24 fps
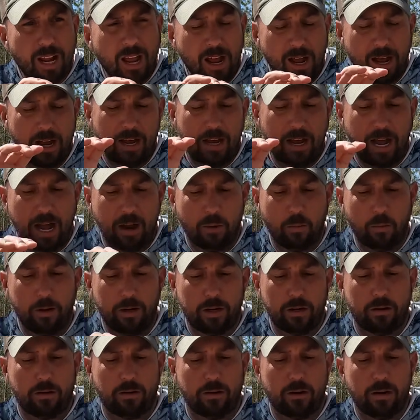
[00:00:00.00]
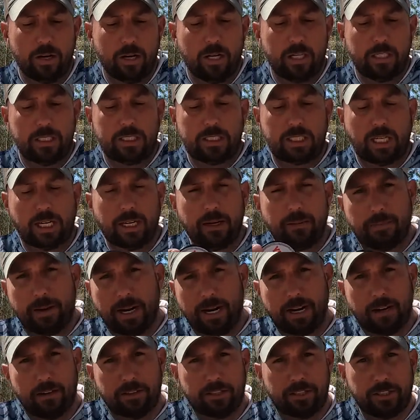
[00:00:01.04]
I will slim
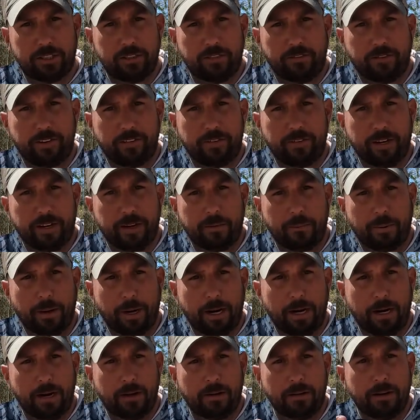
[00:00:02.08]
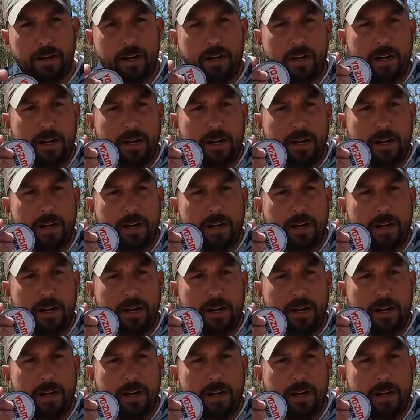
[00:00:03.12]
down to the 15-pound